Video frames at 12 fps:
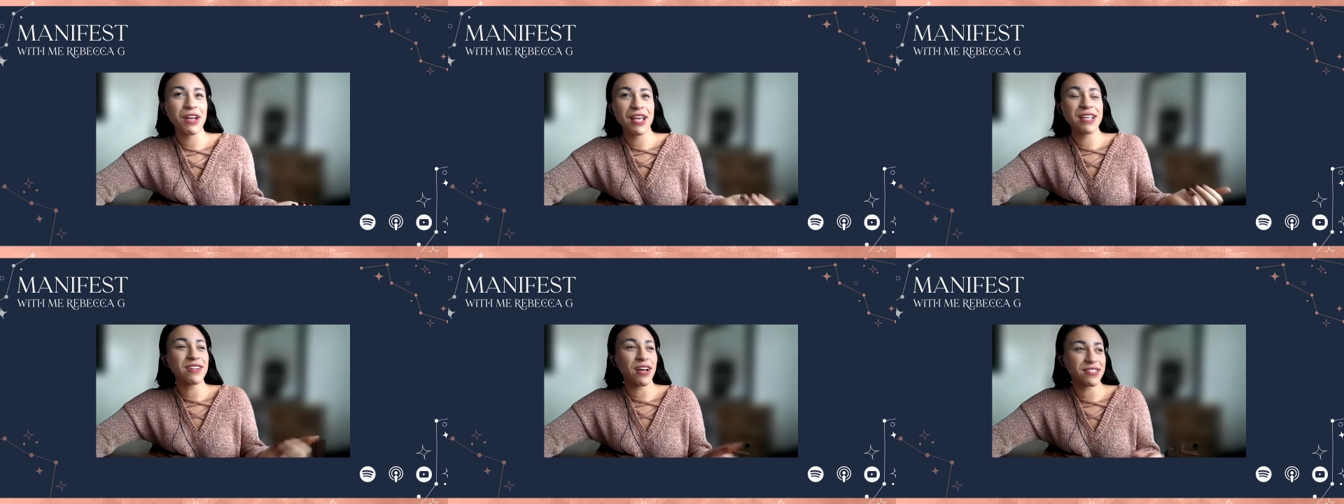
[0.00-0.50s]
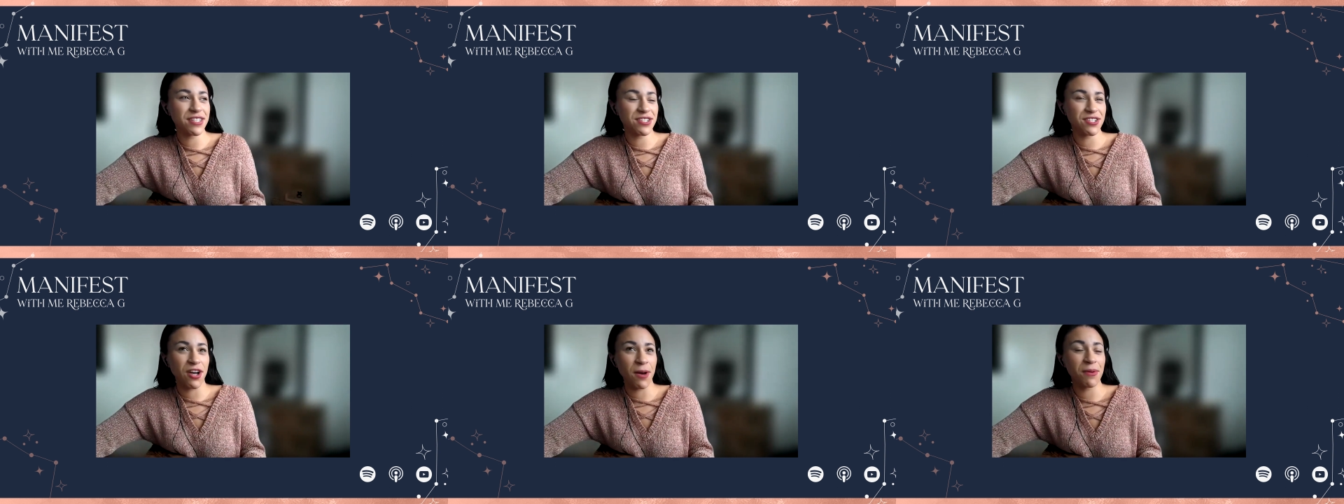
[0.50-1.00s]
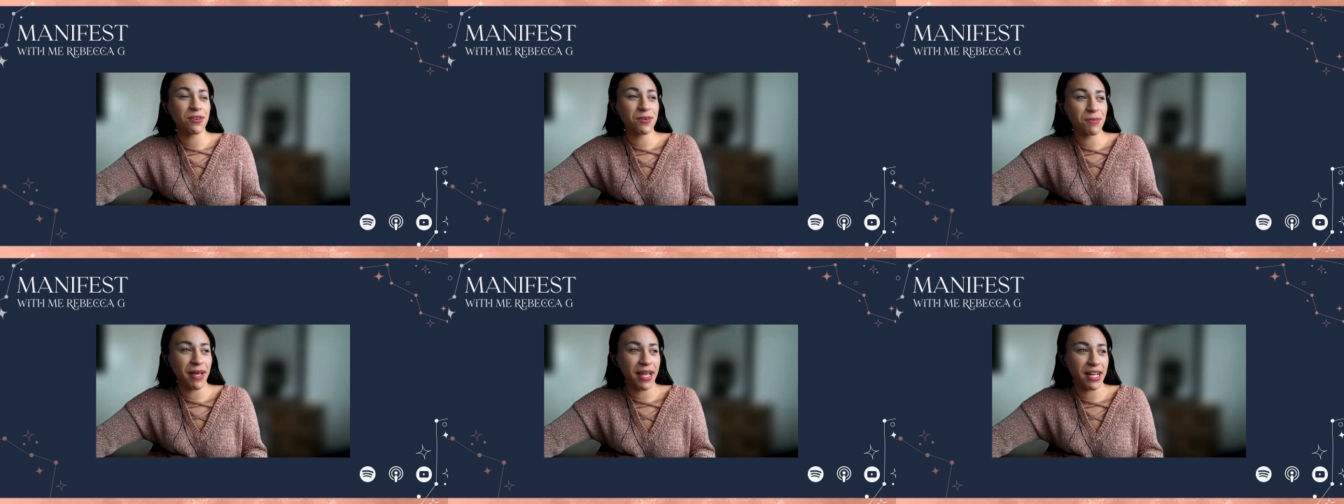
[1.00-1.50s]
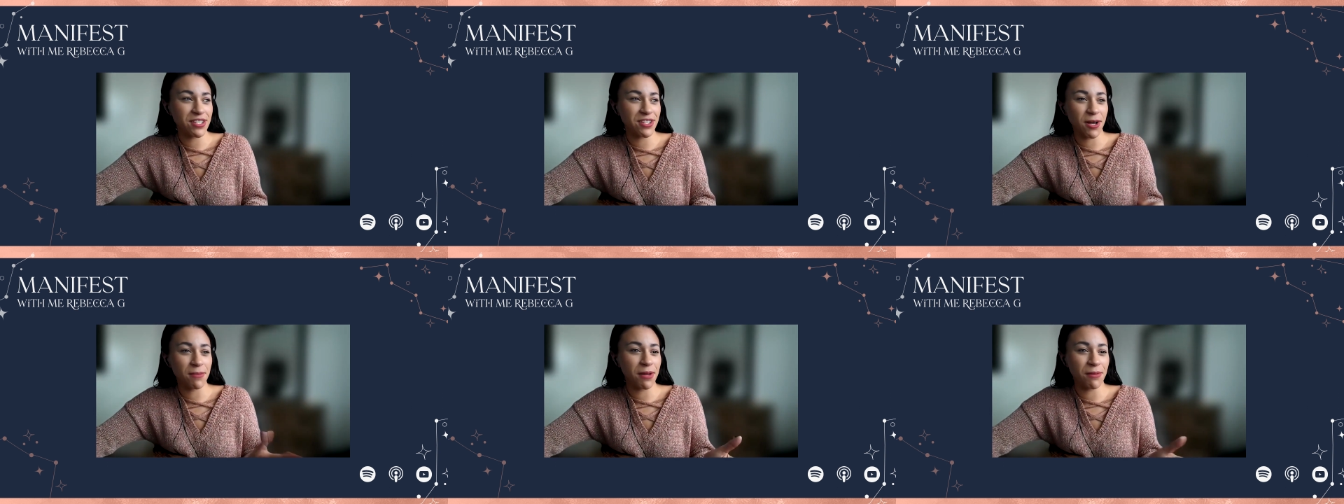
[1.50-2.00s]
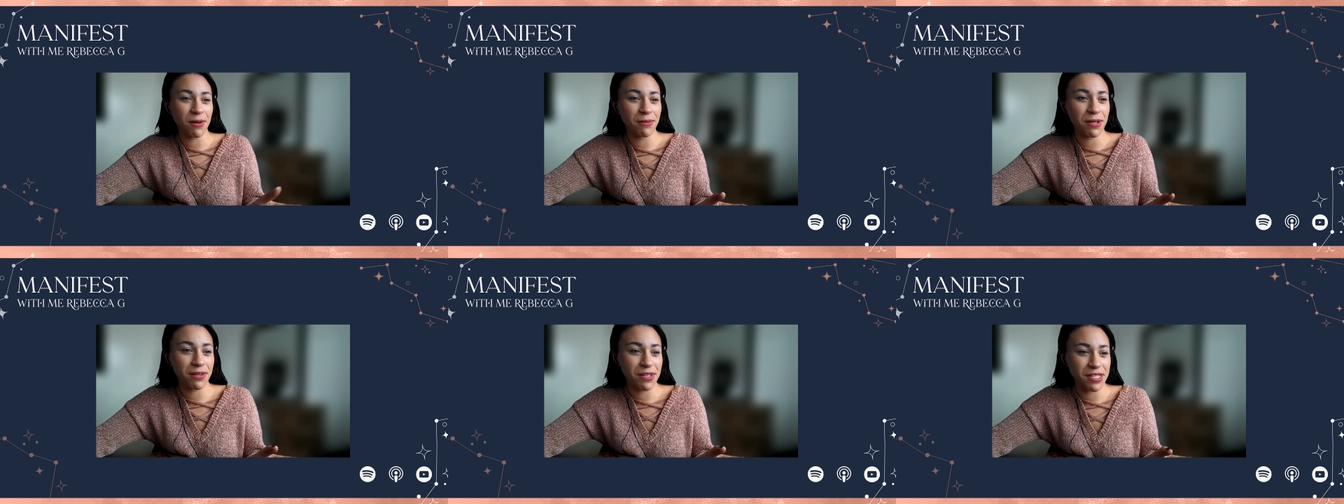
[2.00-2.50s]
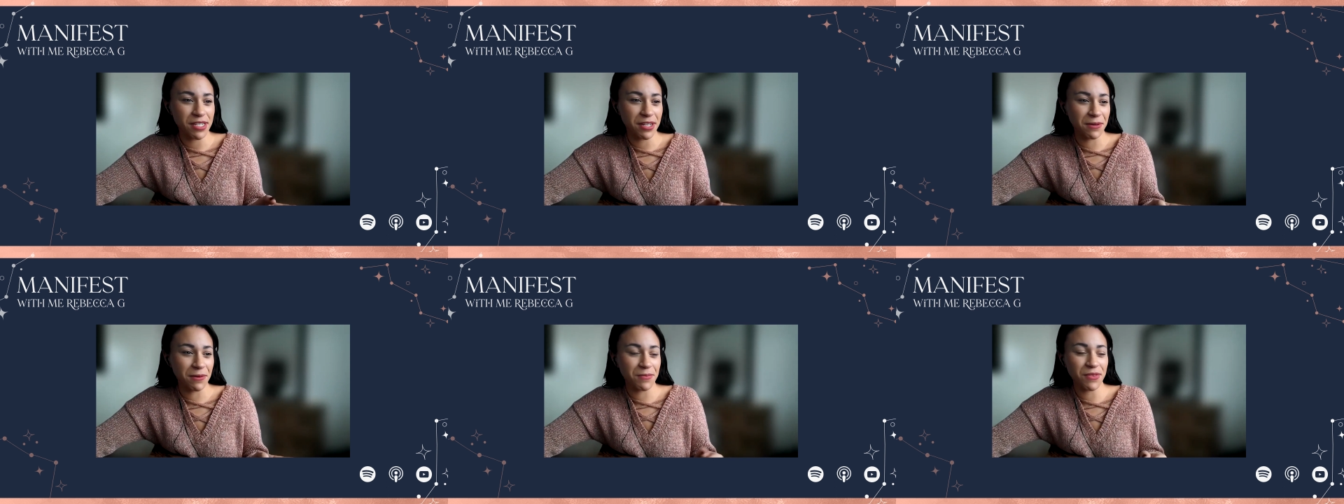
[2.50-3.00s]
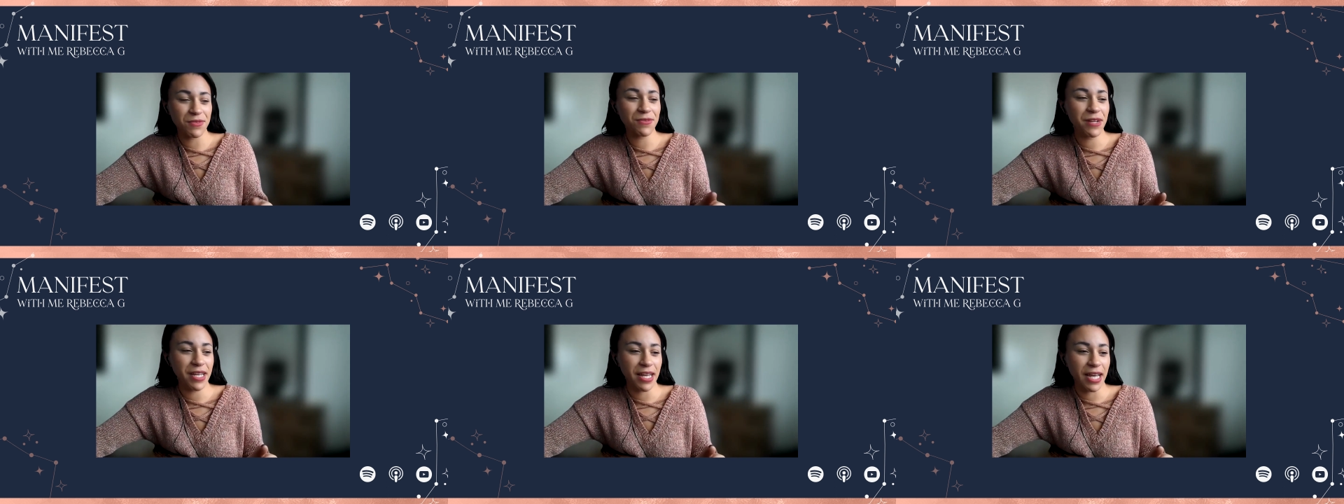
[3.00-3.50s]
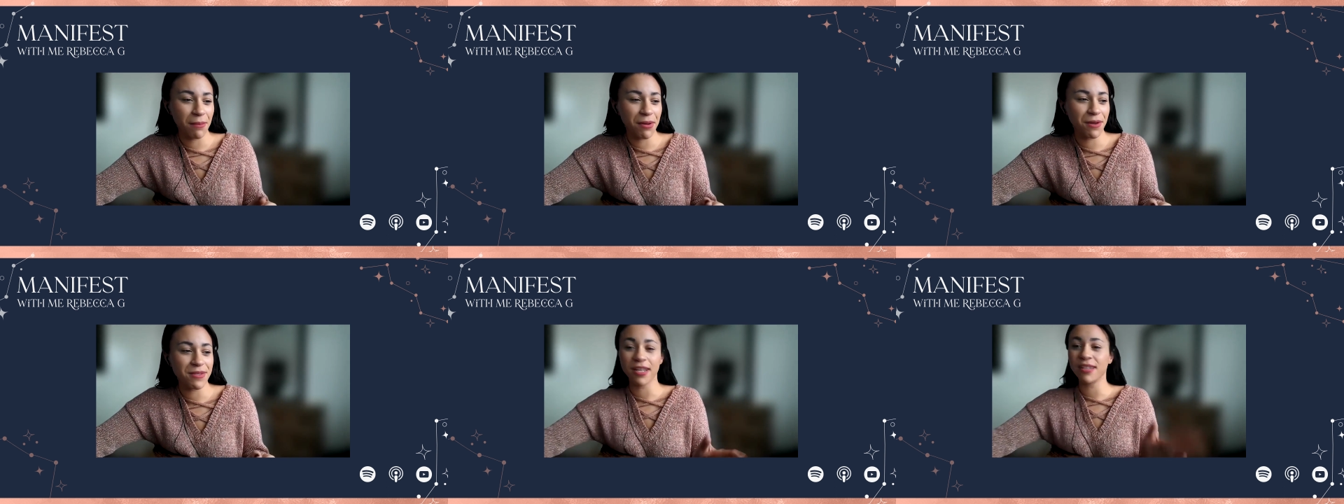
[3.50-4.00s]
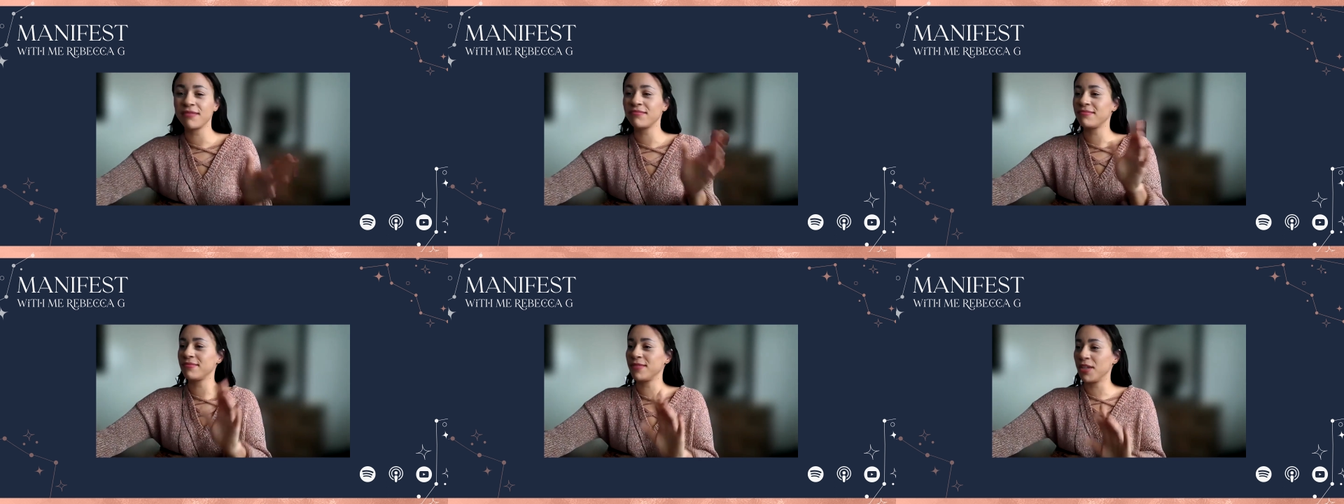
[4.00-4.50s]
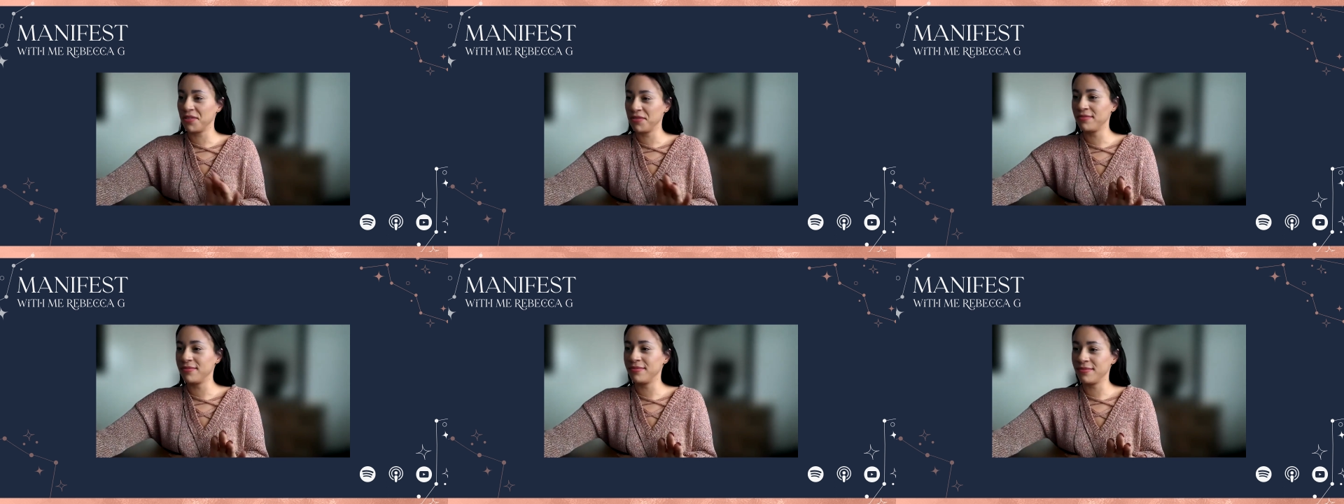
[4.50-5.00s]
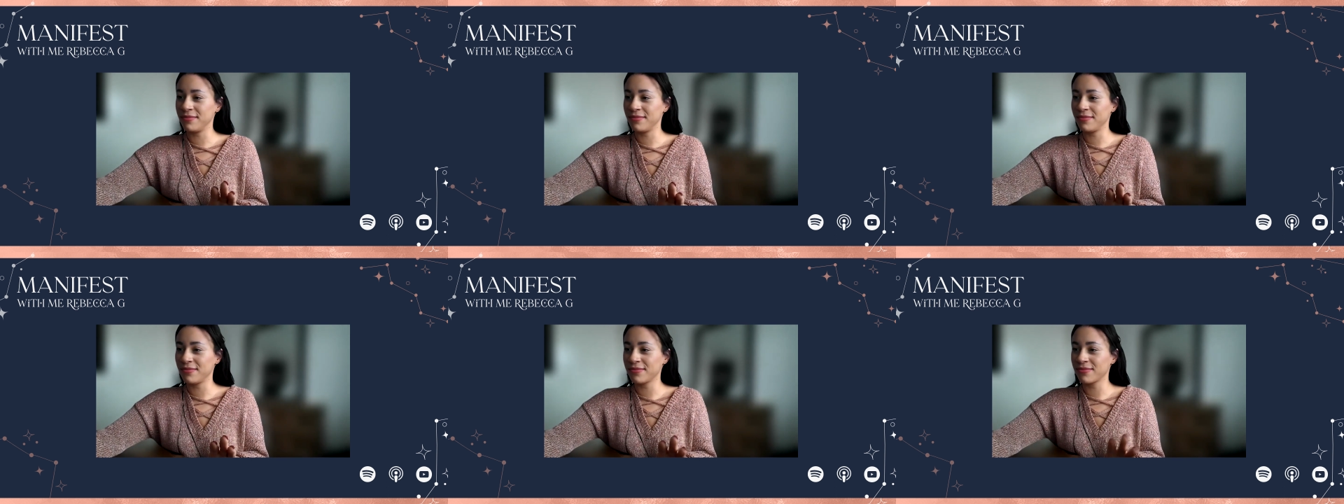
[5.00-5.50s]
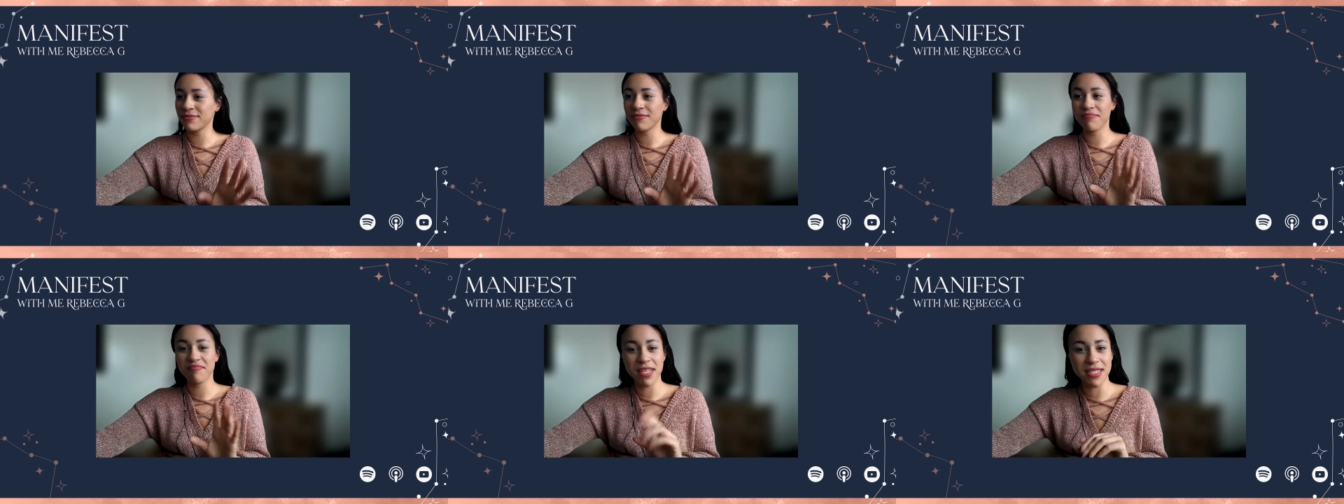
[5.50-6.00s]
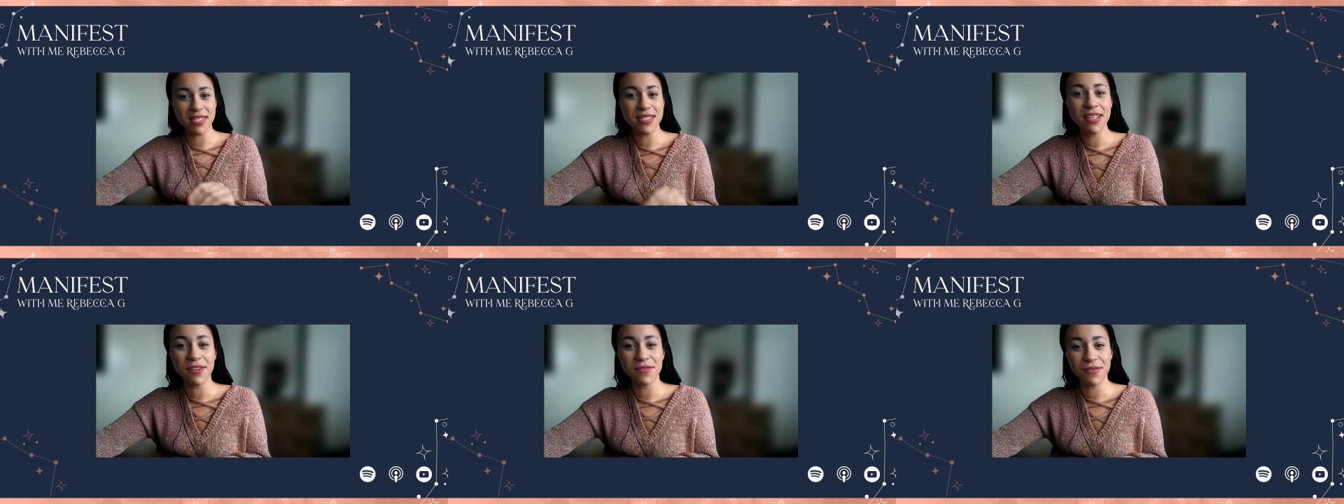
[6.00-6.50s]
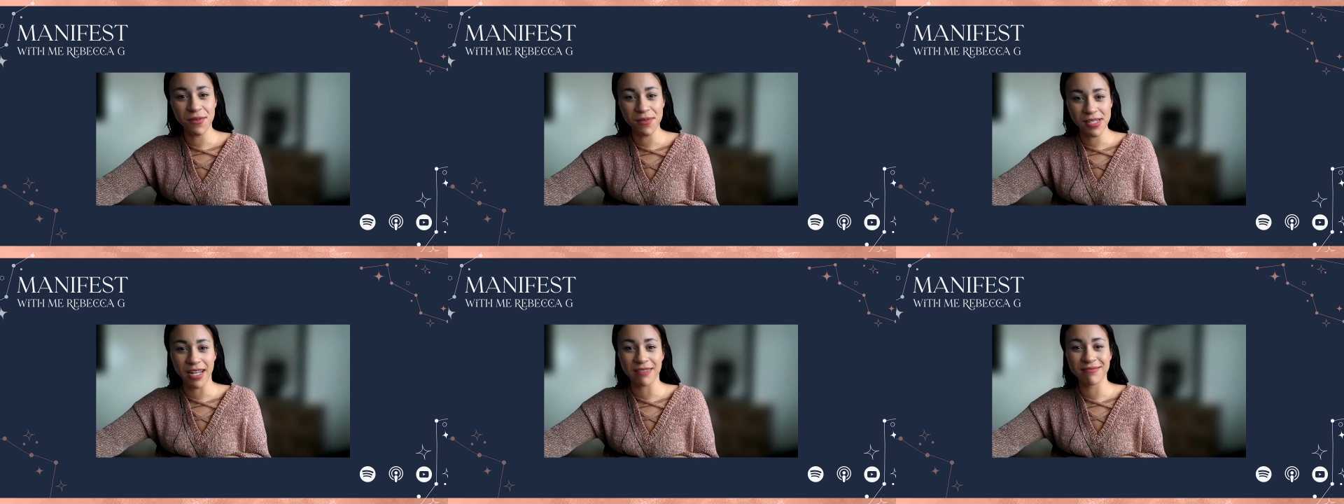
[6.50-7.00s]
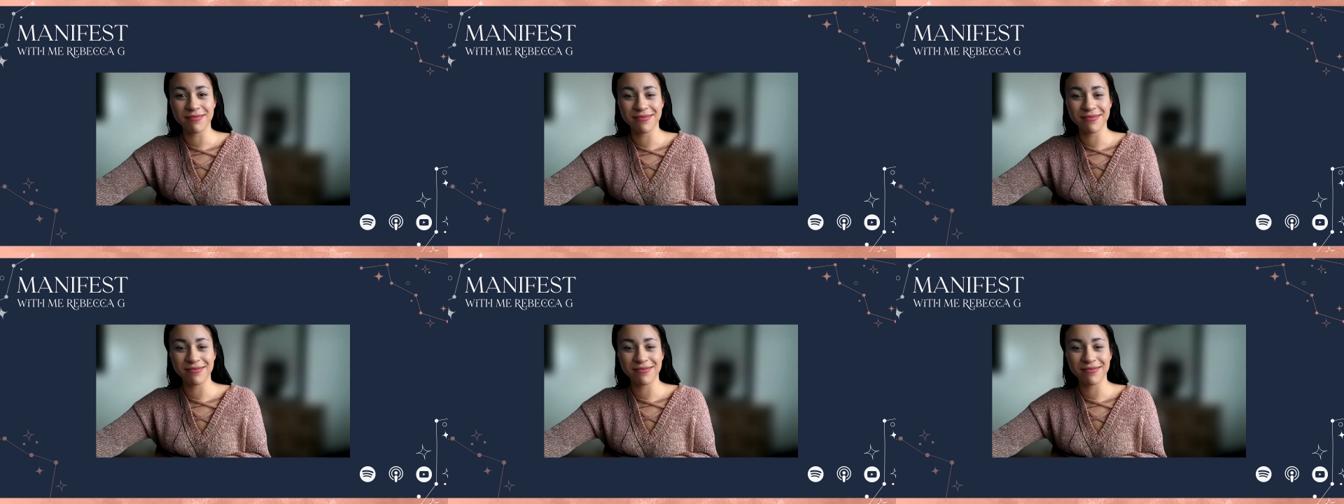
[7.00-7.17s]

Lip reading: He's lost his job, a good paying job. Like, what are we going to do? Freaking out. But I was like, no, this is the unfolding.